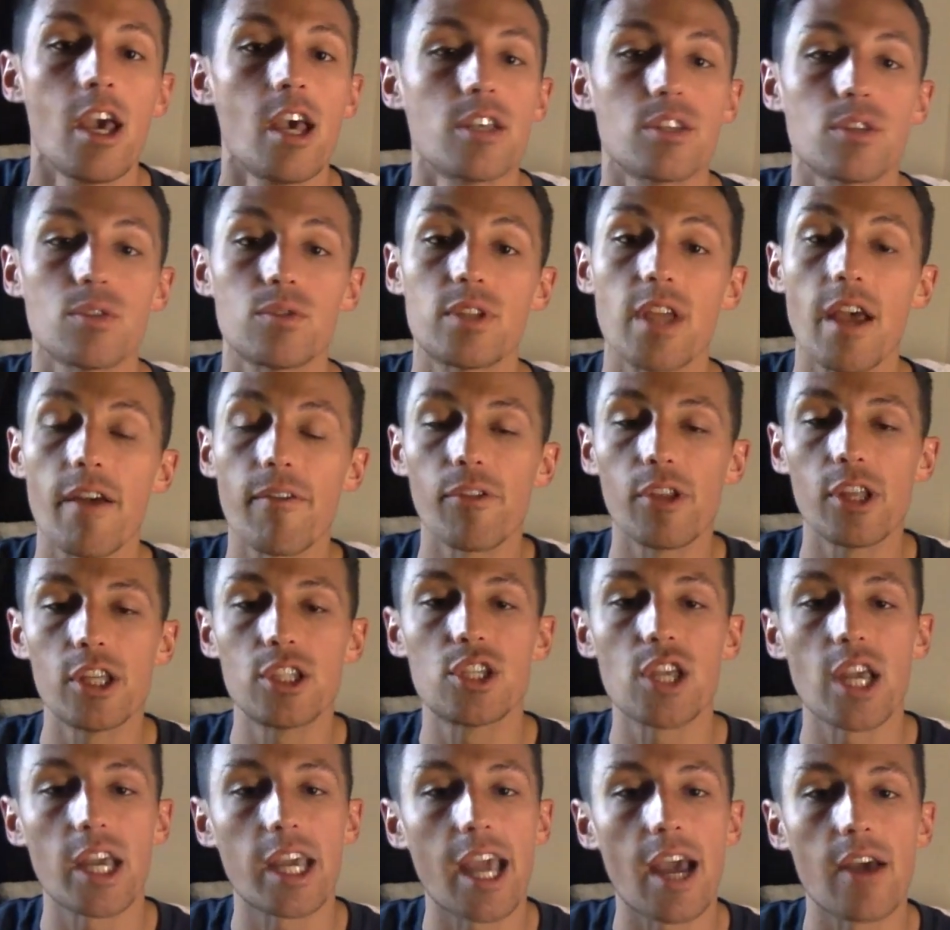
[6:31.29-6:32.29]
So definitely
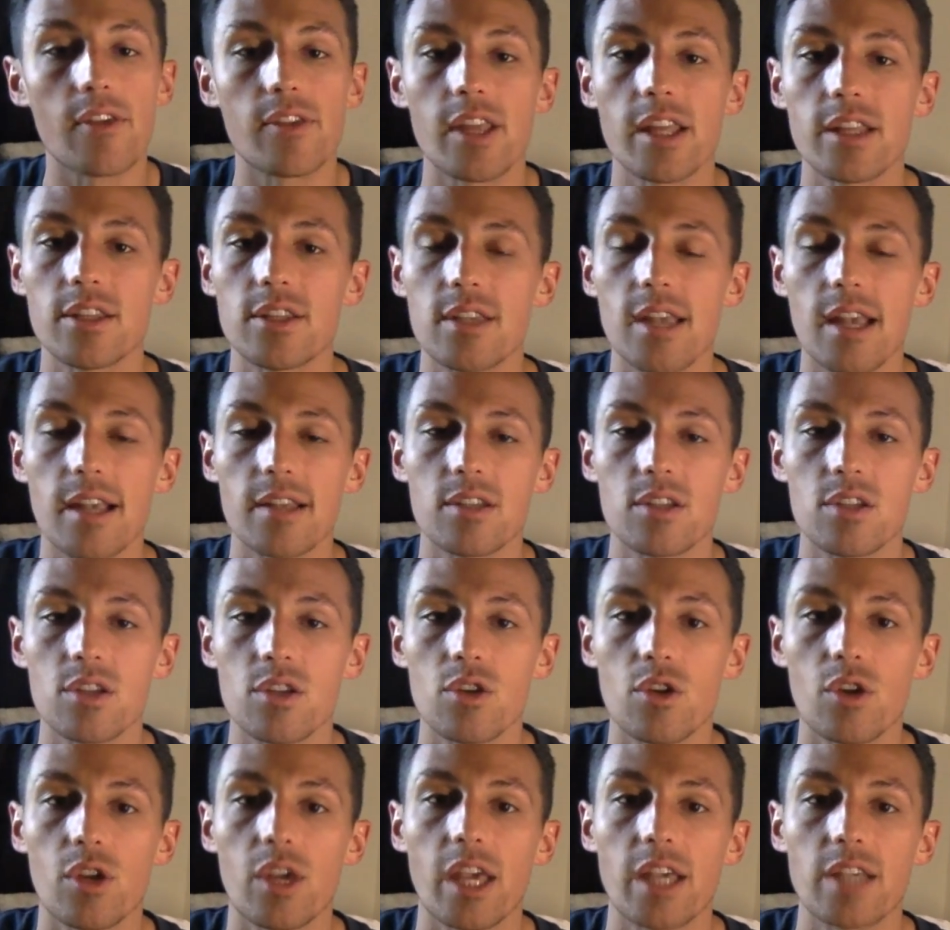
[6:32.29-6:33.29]
check out that section in
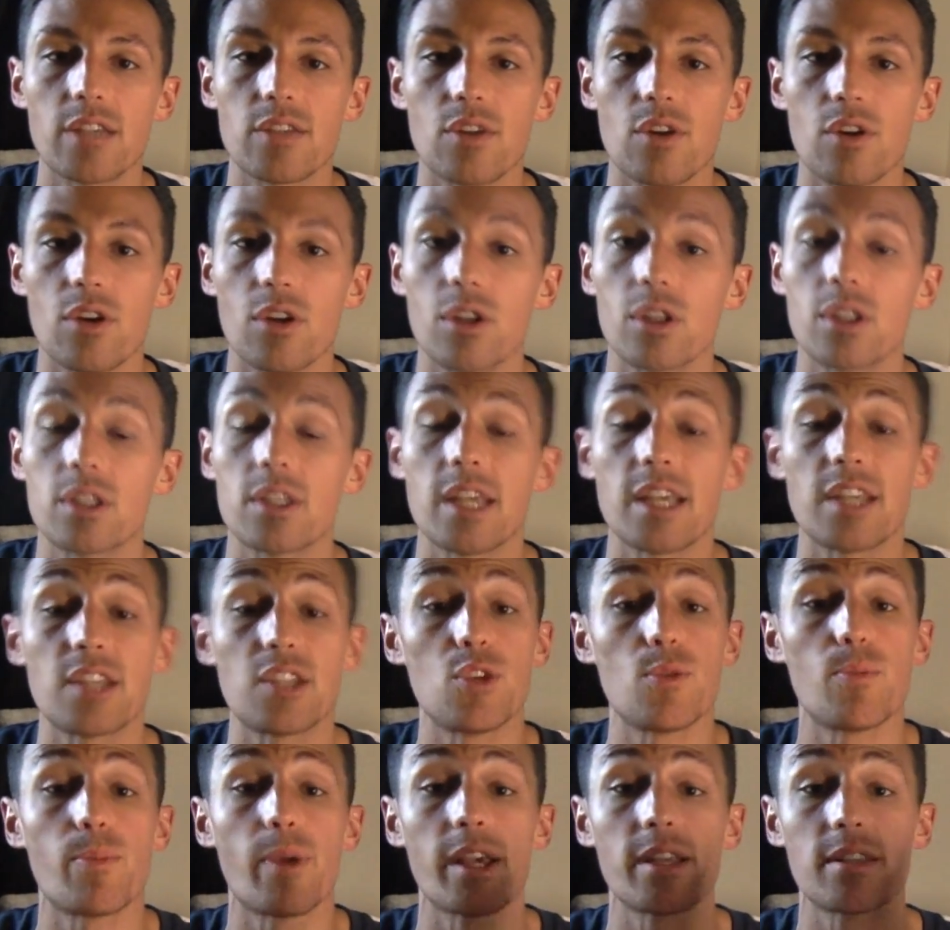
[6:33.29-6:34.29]
your Kickstarter. It
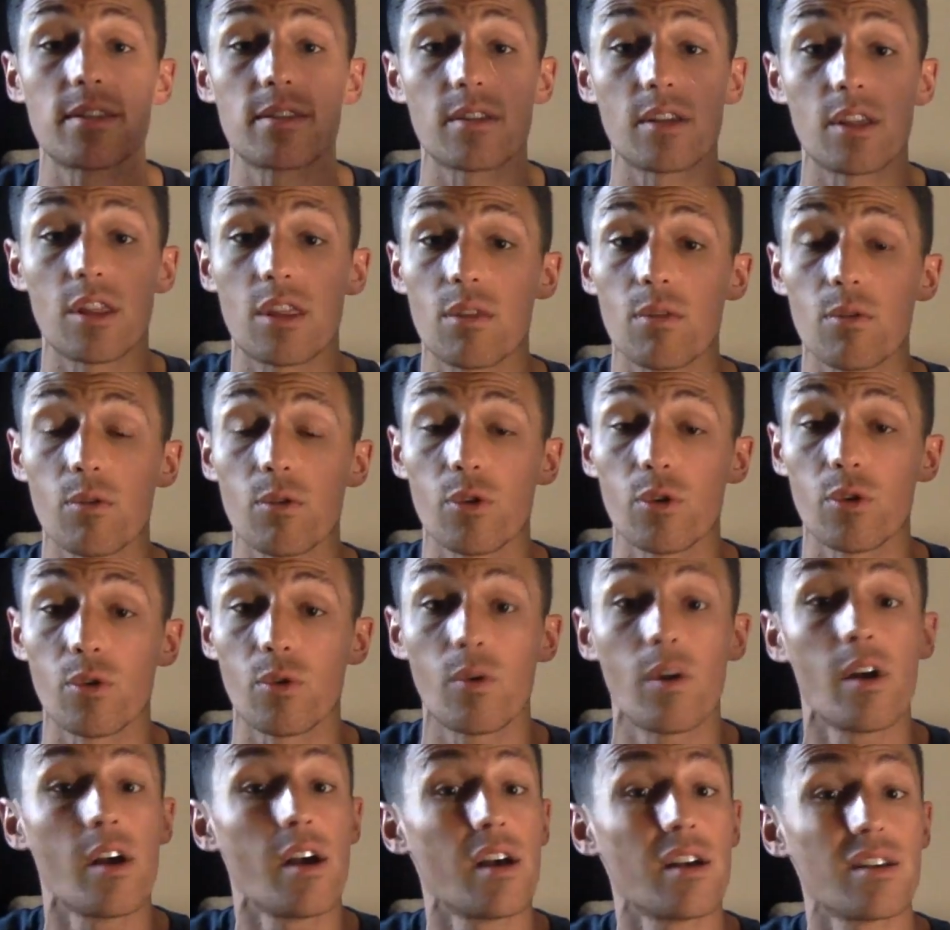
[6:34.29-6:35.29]
takes you basically
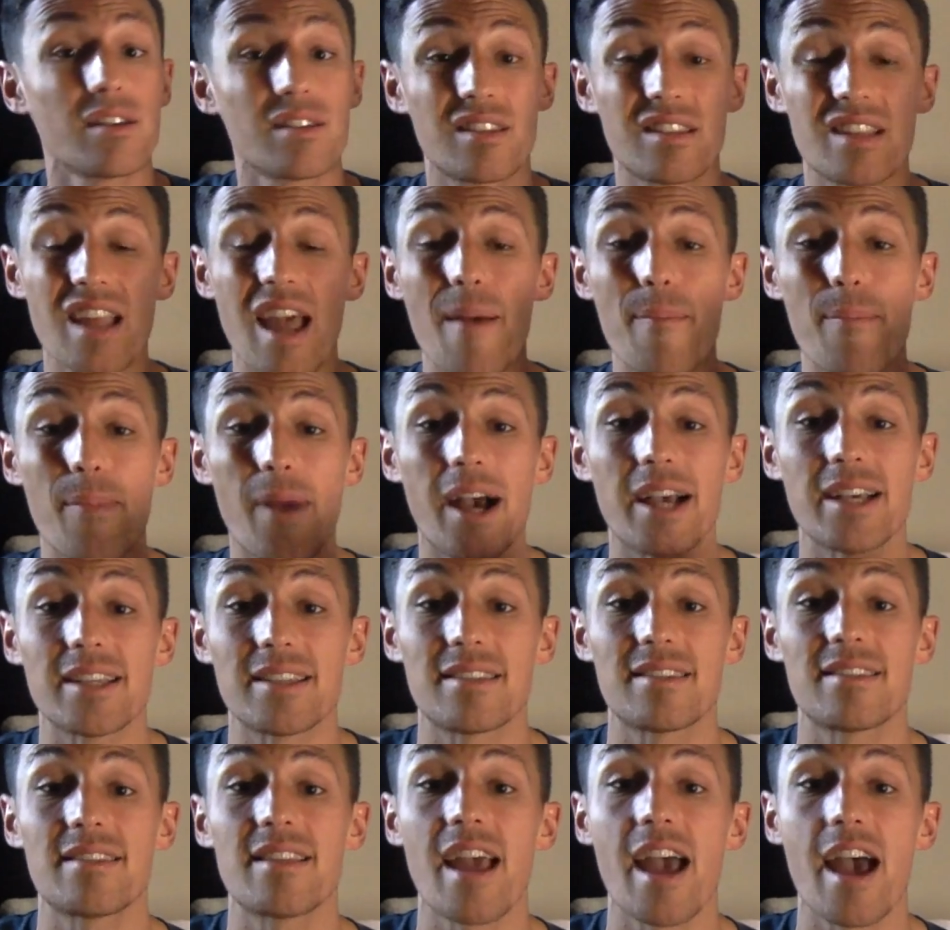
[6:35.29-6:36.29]
through step by
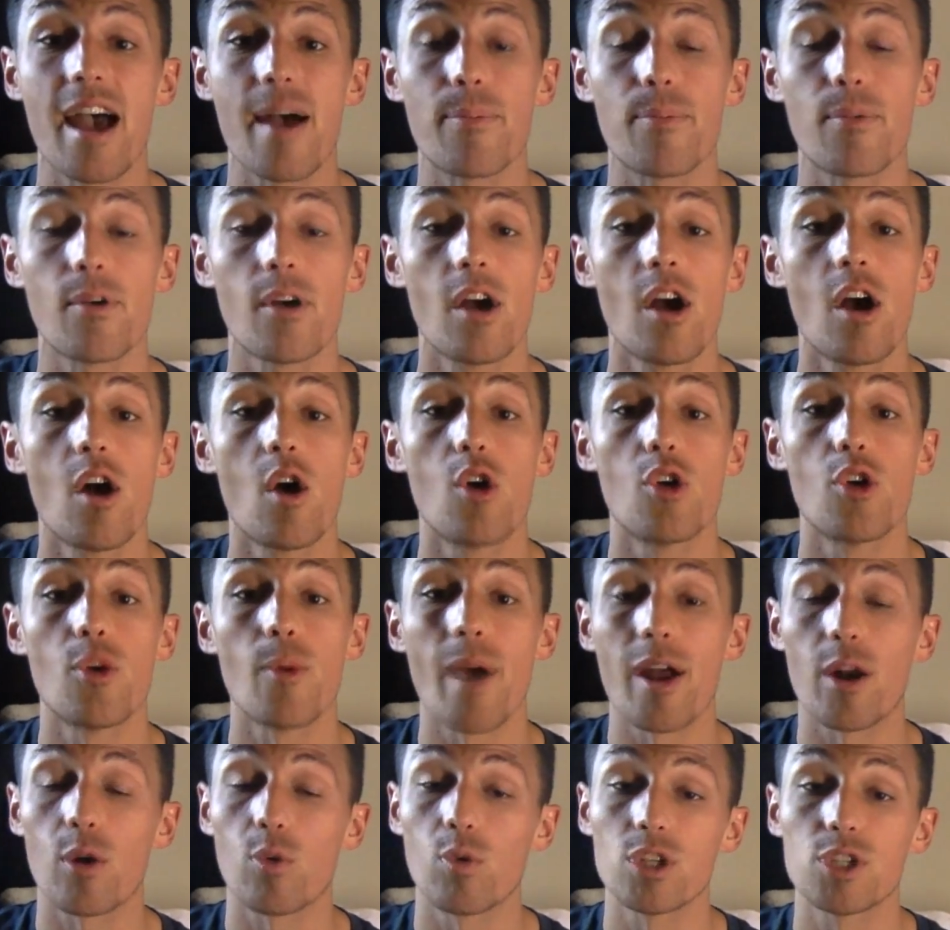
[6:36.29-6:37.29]
step, no
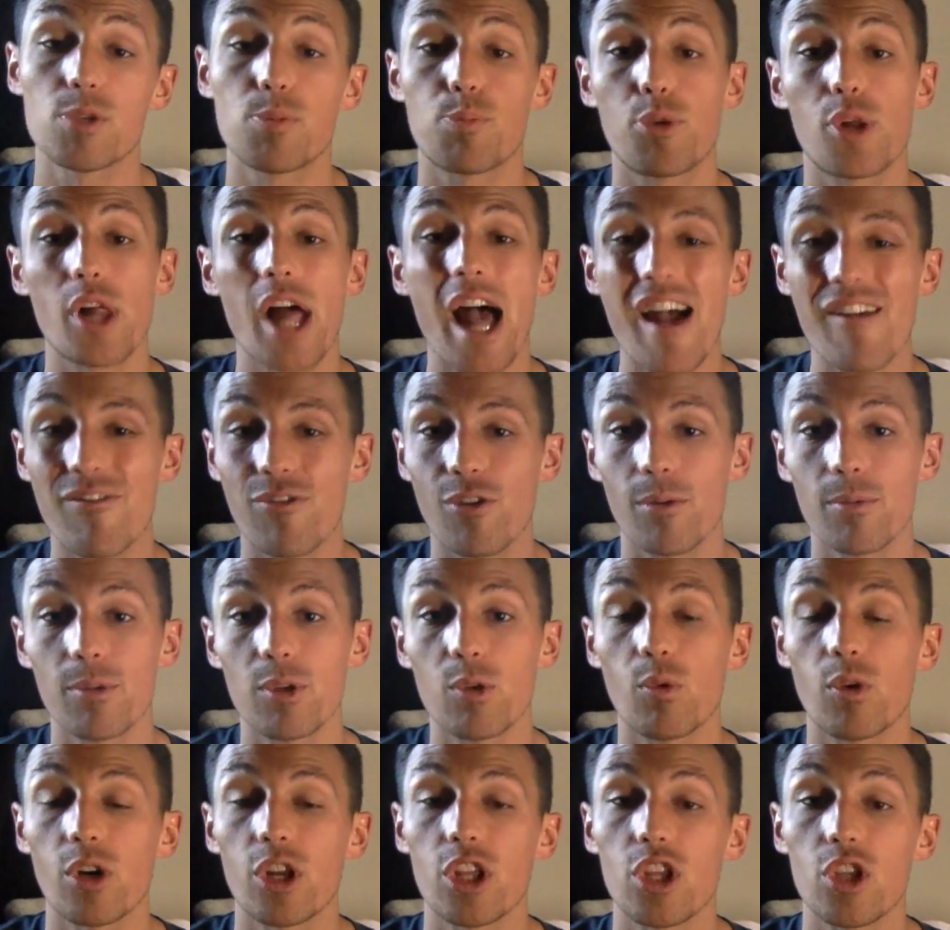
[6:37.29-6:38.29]
matter which platform
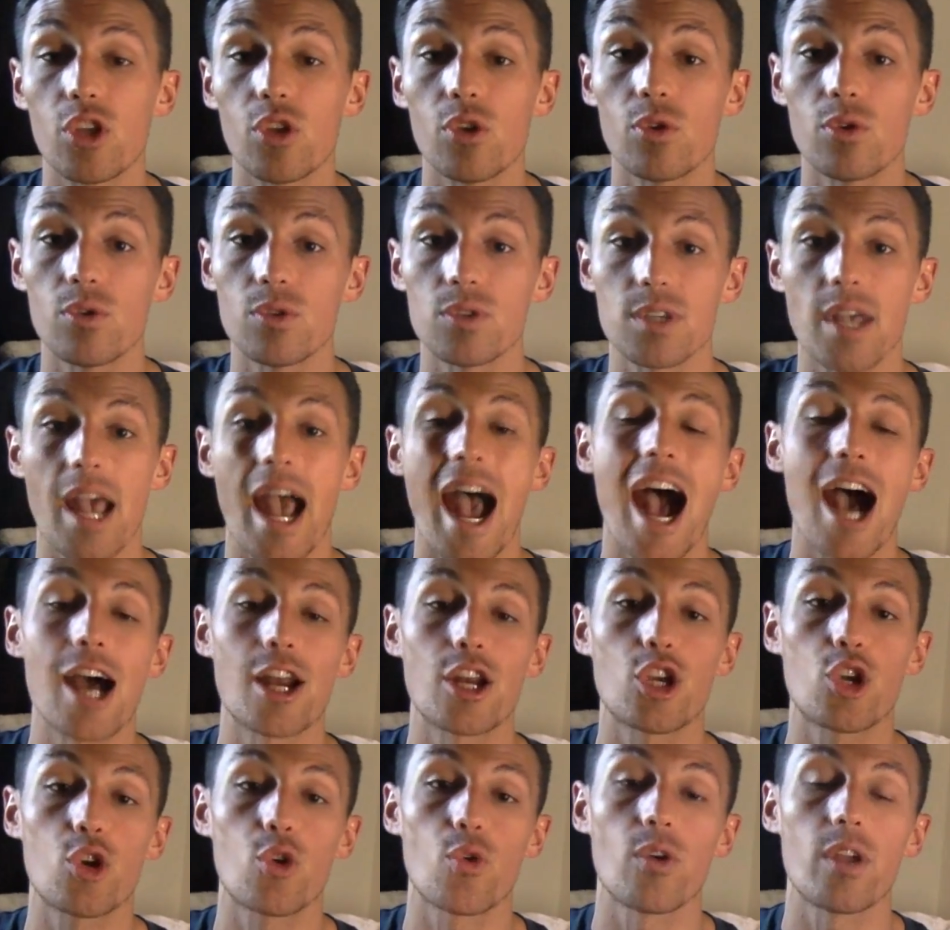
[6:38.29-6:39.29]
you want to use, how
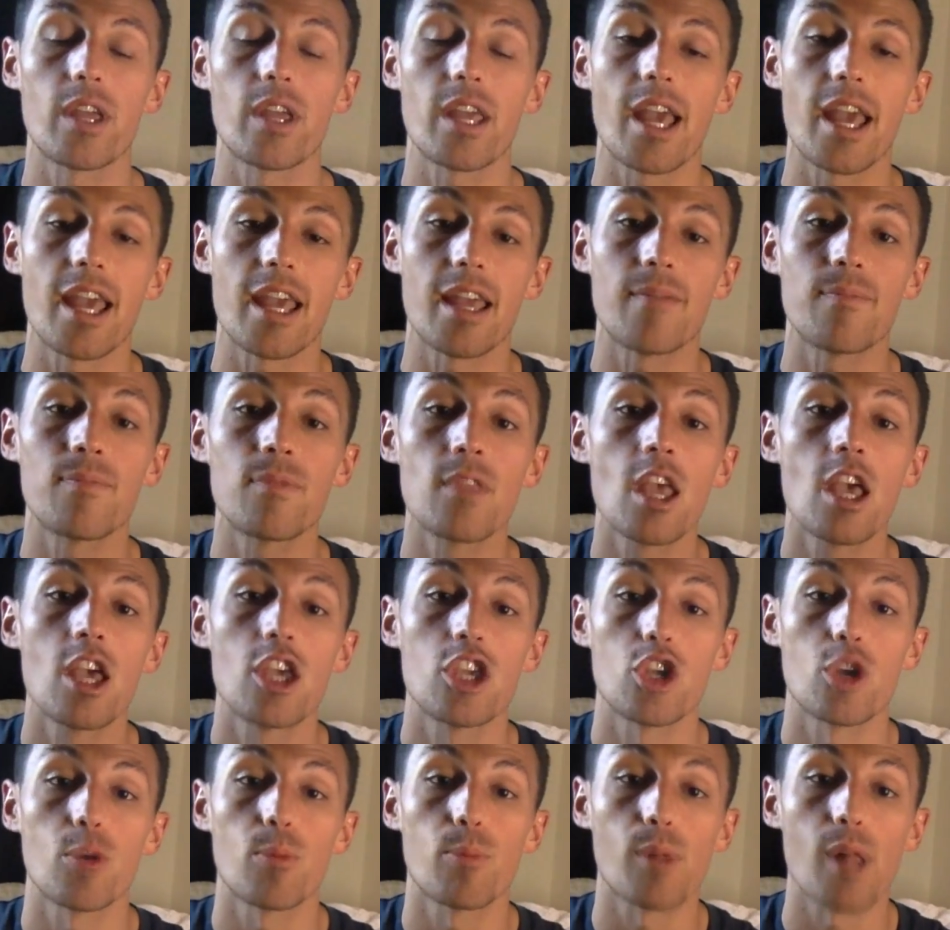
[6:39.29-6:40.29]
to create
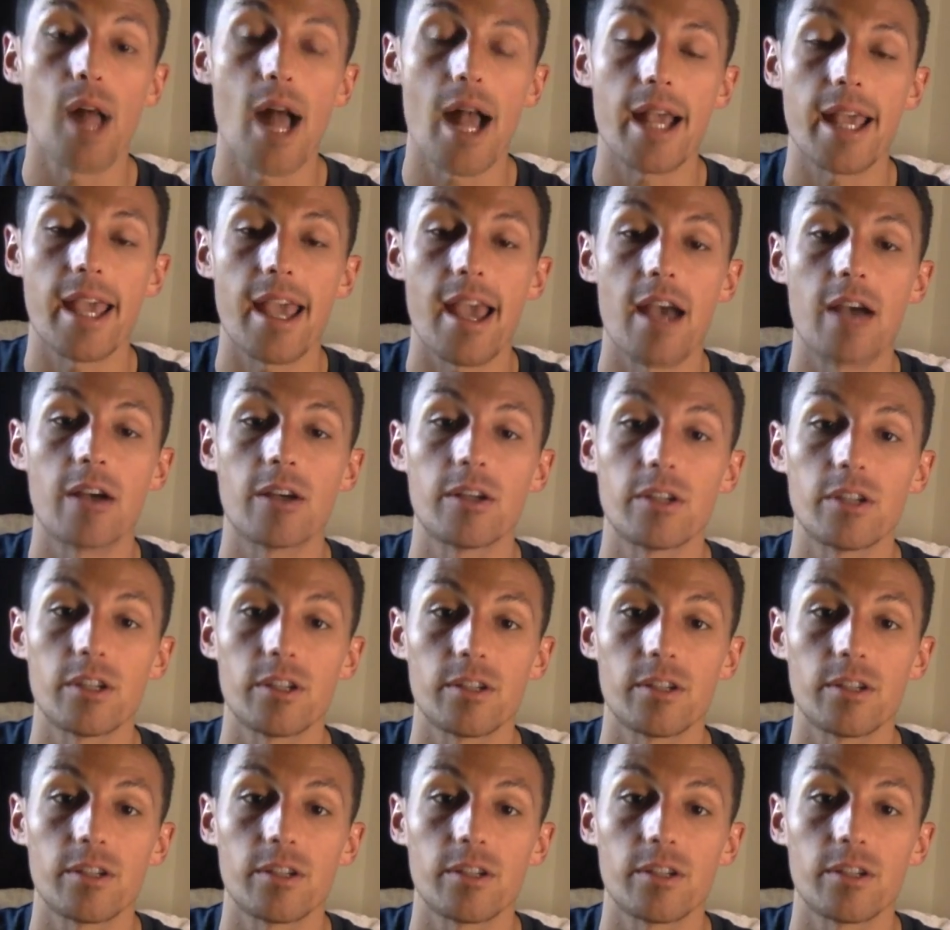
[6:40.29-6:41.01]
your block calendar.